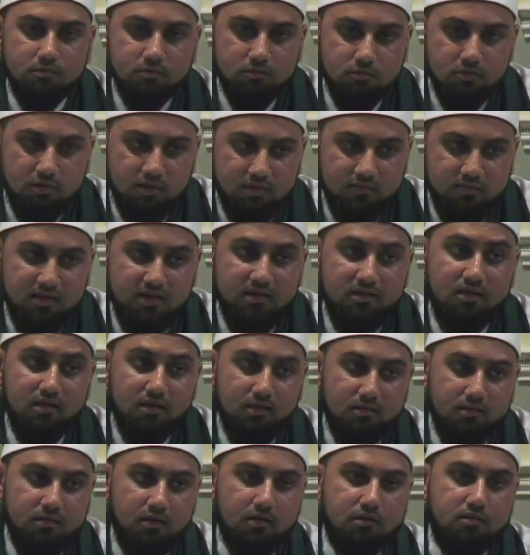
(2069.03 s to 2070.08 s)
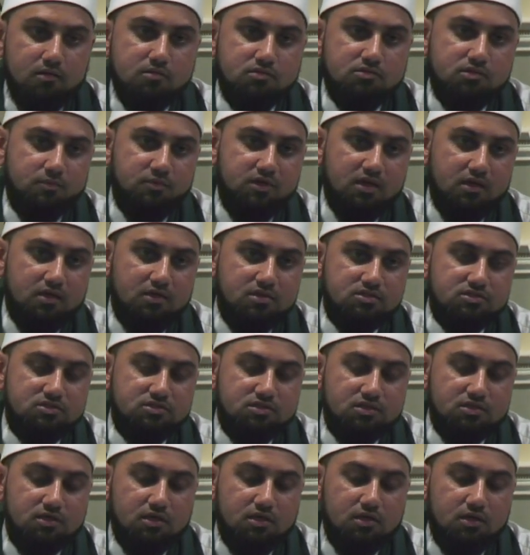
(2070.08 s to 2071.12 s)
they, they, they, something
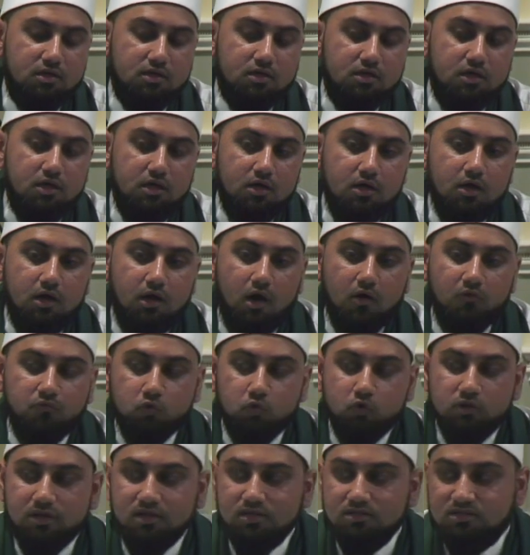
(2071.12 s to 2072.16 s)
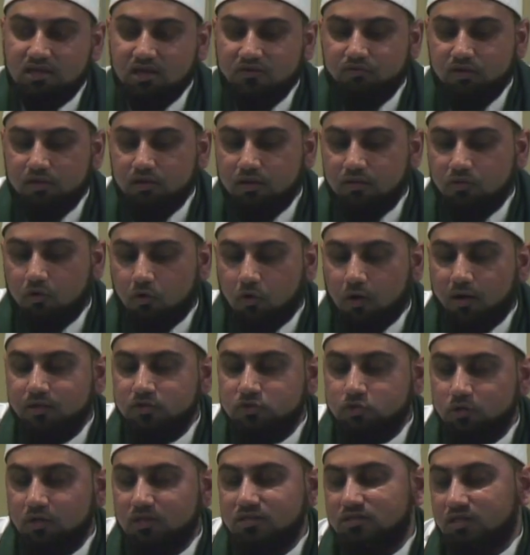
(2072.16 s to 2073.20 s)
is uh, a ruling is given in the Quran and
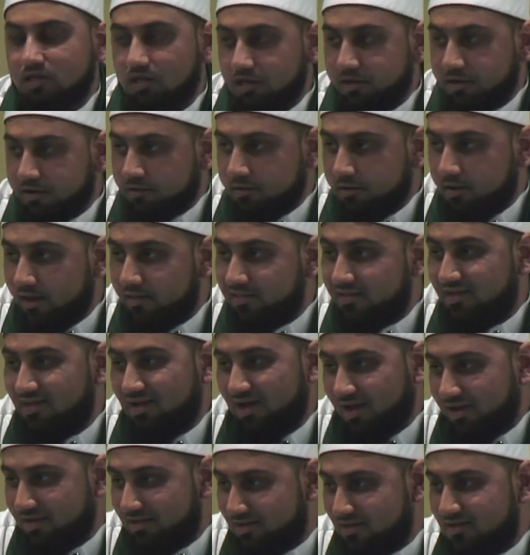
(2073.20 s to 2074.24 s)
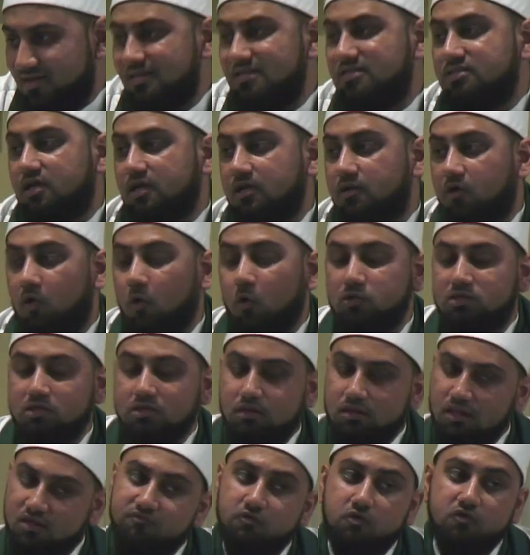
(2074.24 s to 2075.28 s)
Sunnah, it's clear and denied, then this could go to the
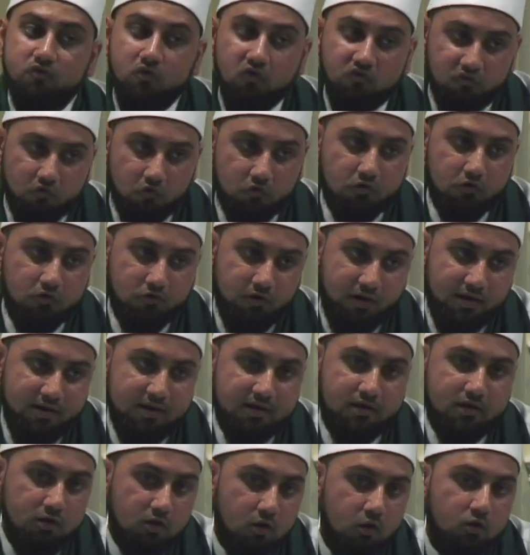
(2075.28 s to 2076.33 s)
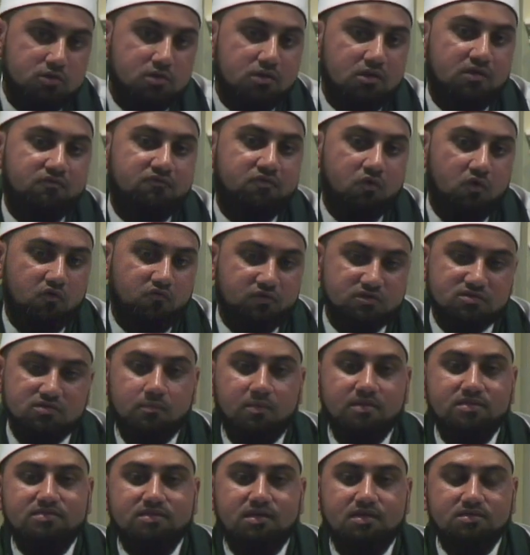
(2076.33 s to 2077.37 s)
level of kufr, right? It could go to the level of kufr.
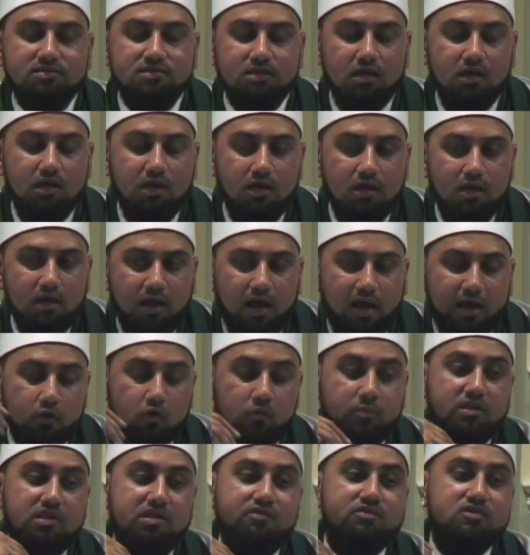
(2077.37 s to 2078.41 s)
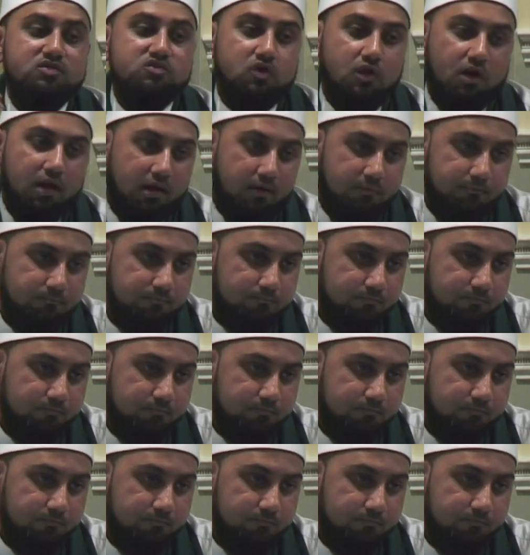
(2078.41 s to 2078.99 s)
Somebody says, I don't believe in salah,